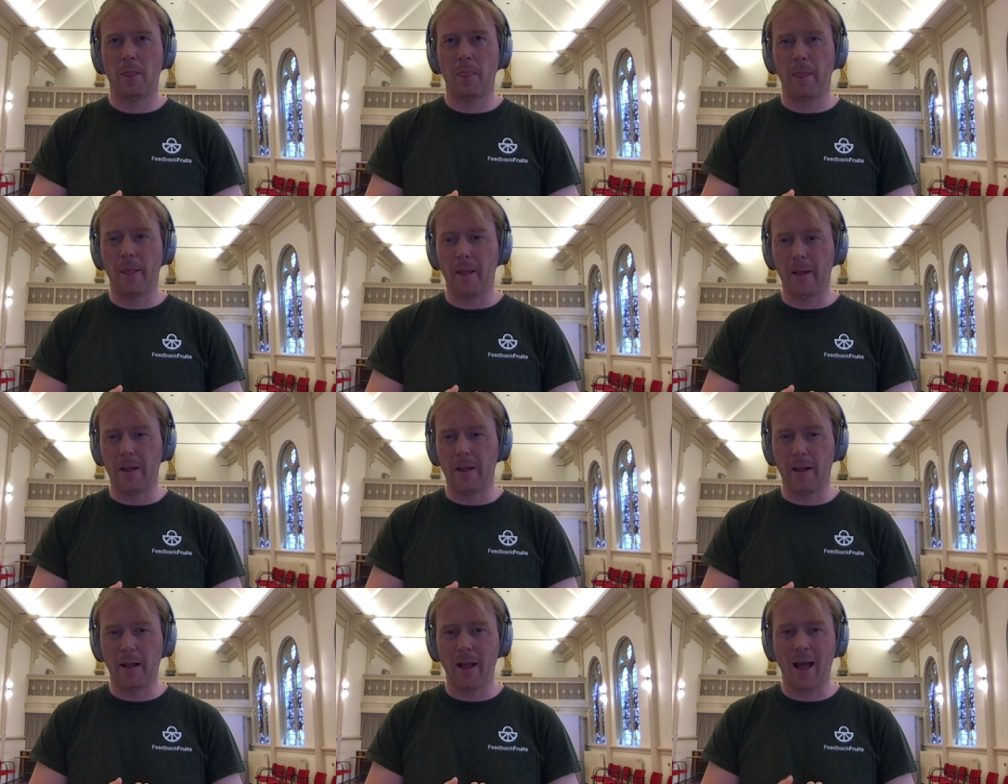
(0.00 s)

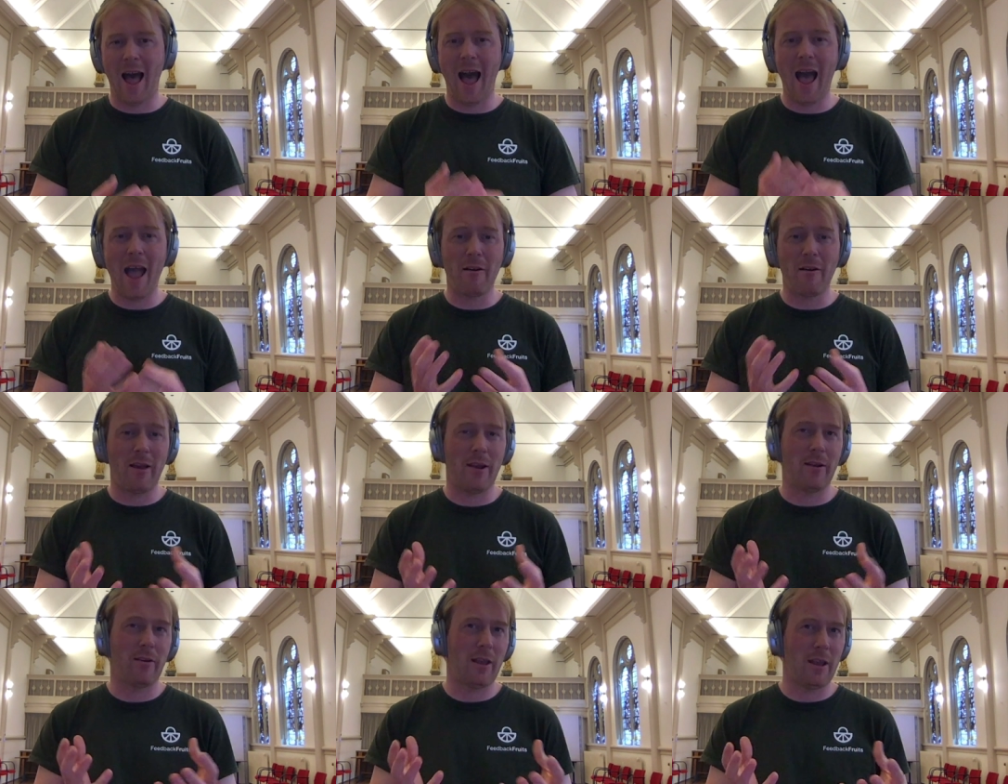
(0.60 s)
the higher
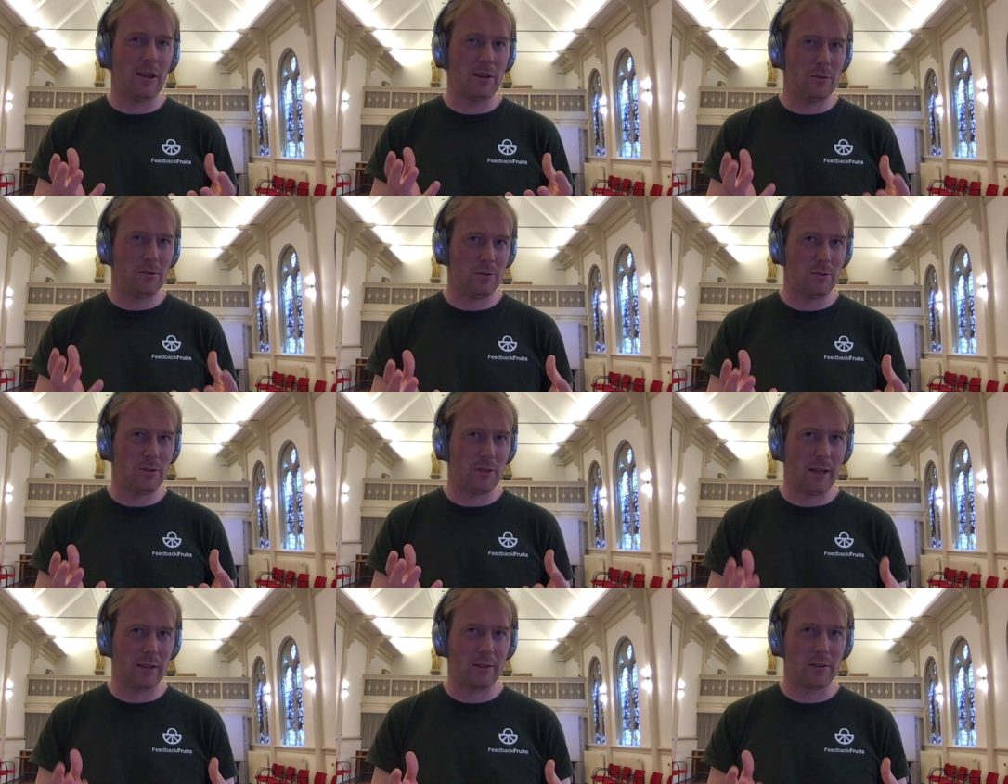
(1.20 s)
educational
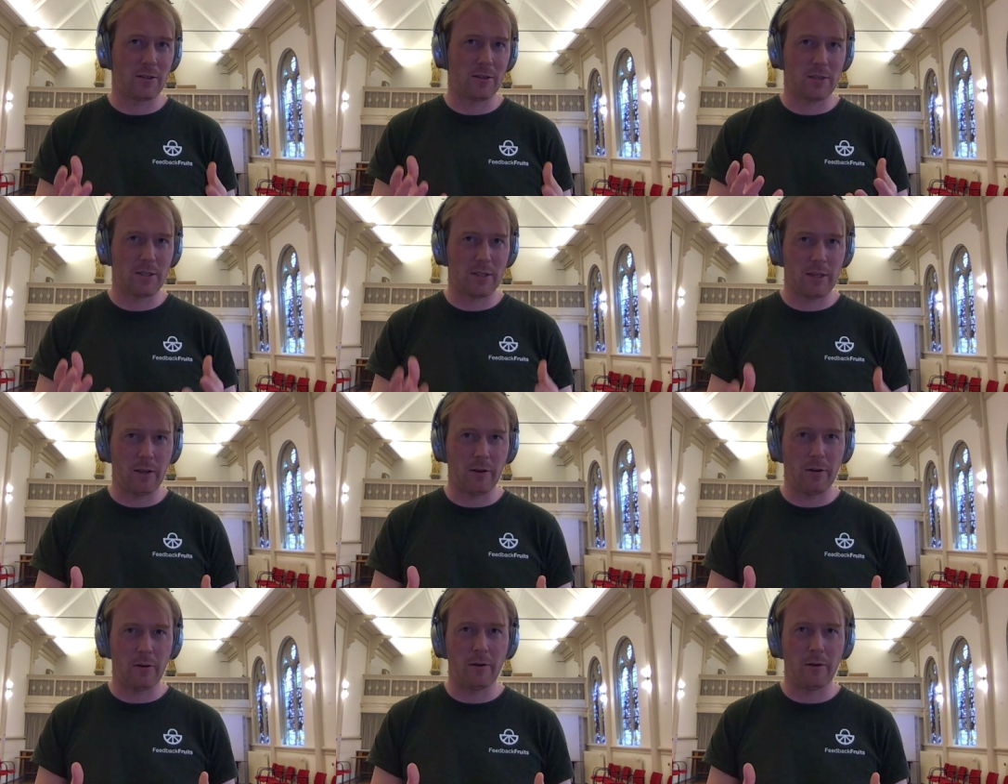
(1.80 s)
sector
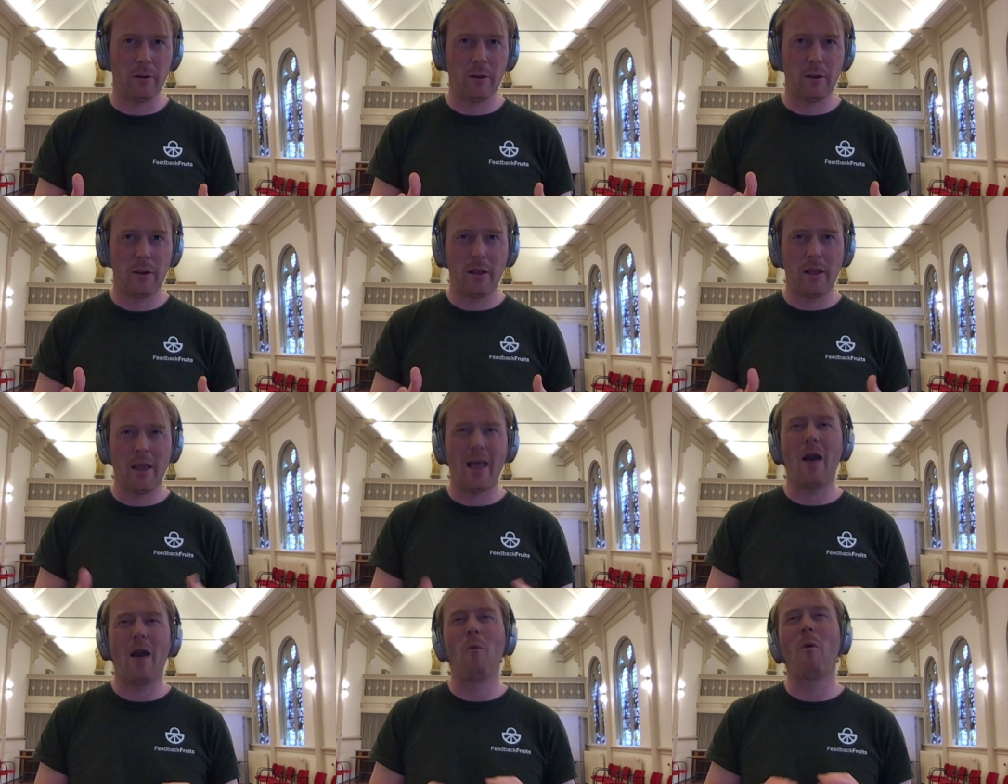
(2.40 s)
still.
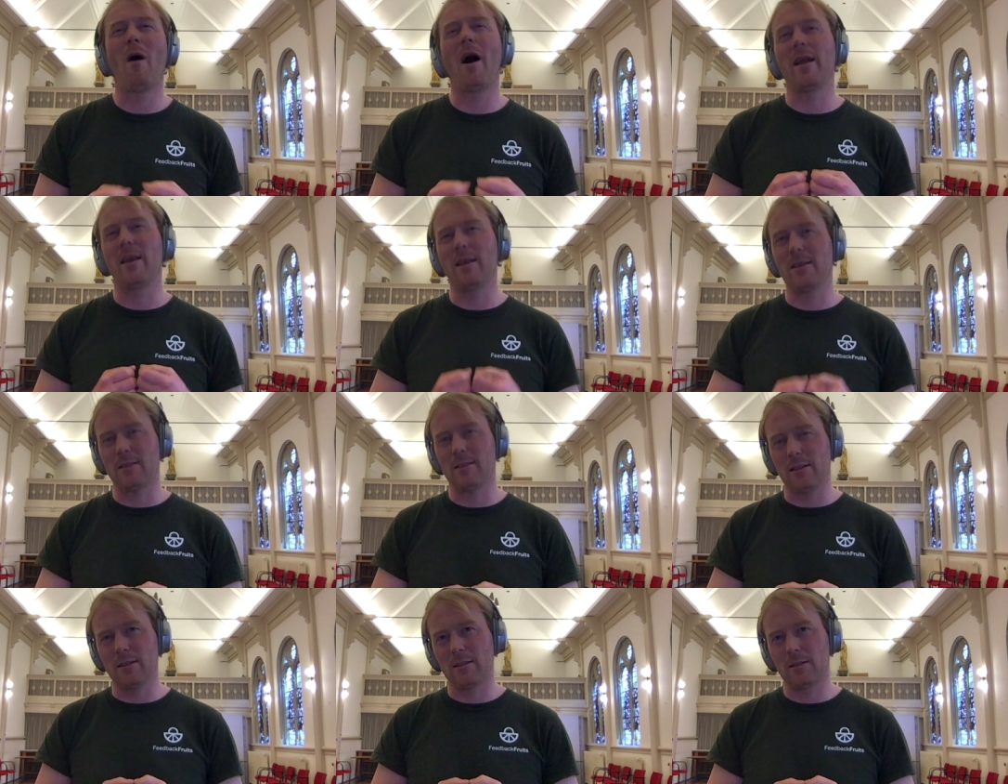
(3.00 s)
And why is
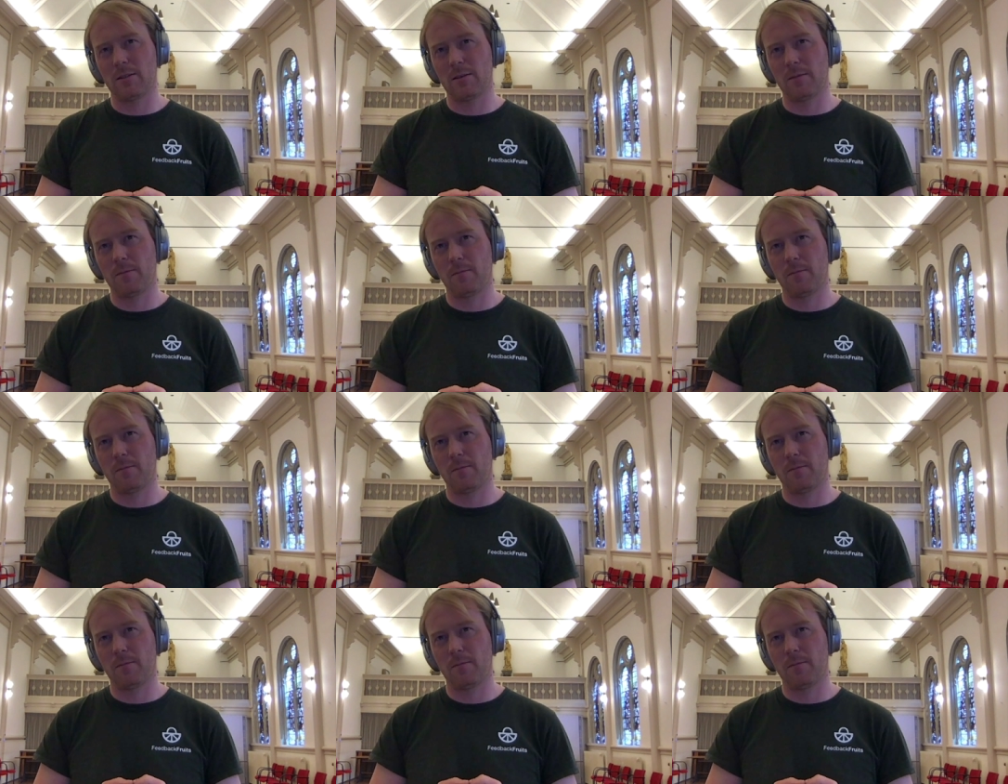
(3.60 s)
this?